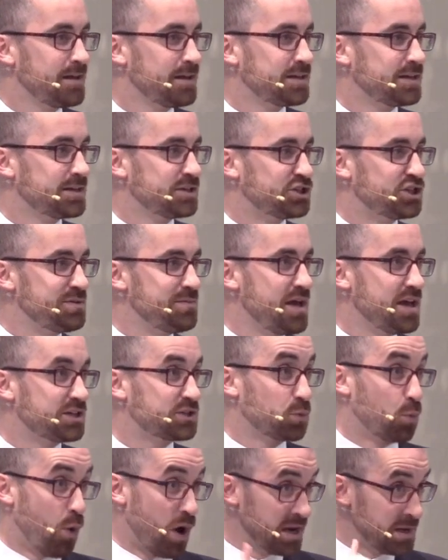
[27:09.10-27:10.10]
She
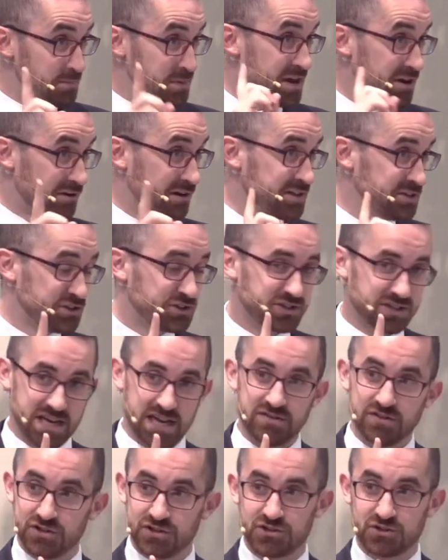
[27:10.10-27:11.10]
makes one appearance
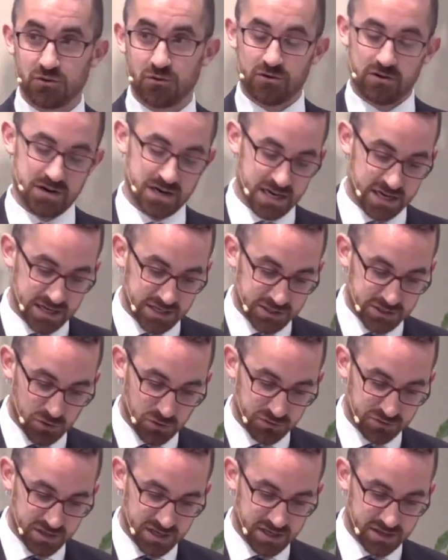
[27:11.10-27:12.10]
in the story, and it's
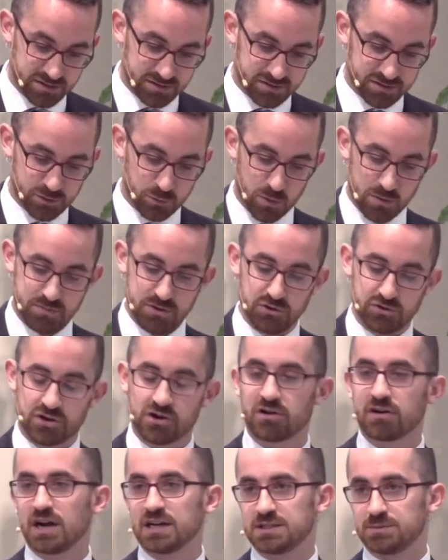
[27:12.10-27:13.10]
only to rebuke
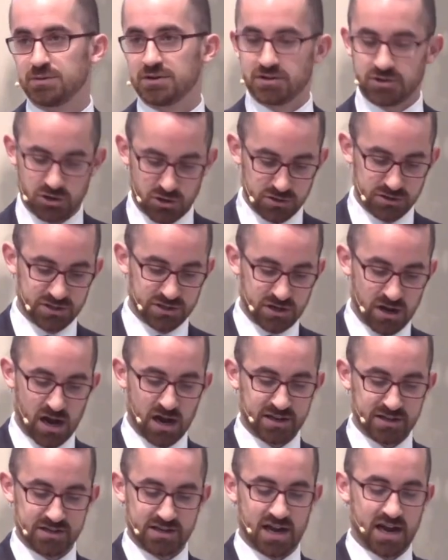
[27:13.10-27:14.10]
her husband. Curse
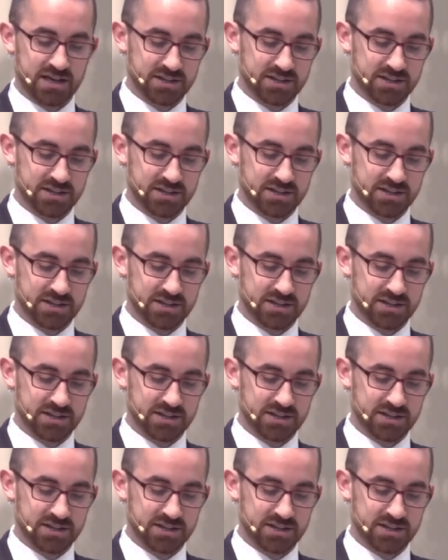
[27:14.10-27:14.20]
God and die.